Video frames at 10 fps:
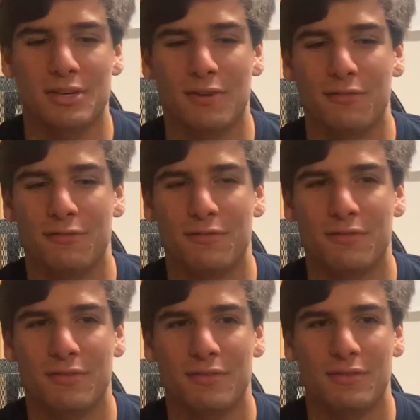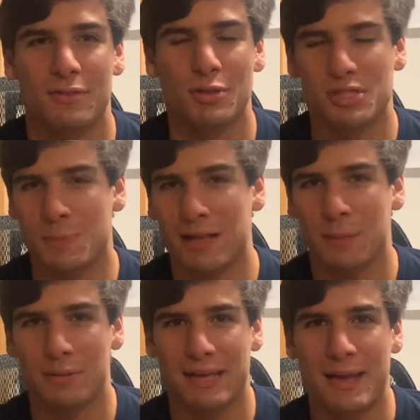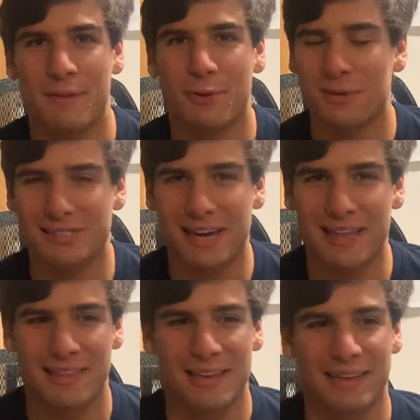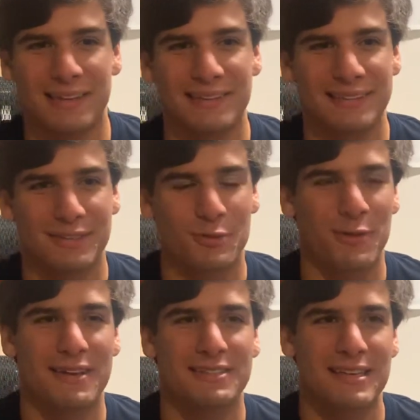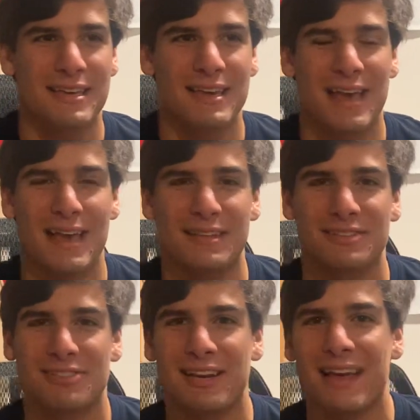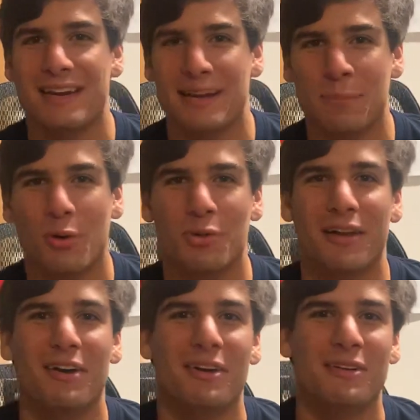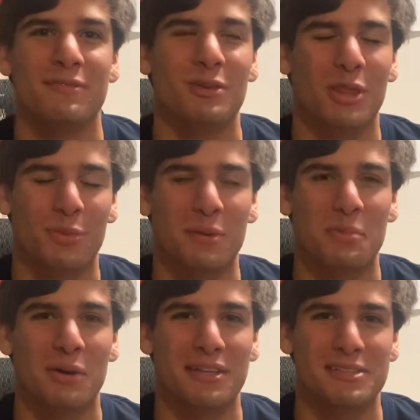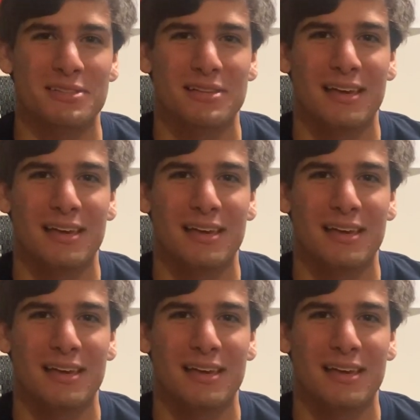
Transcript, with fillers: of good spell of play, but it wasn't anything crazy. And City ended up holding on for the three points.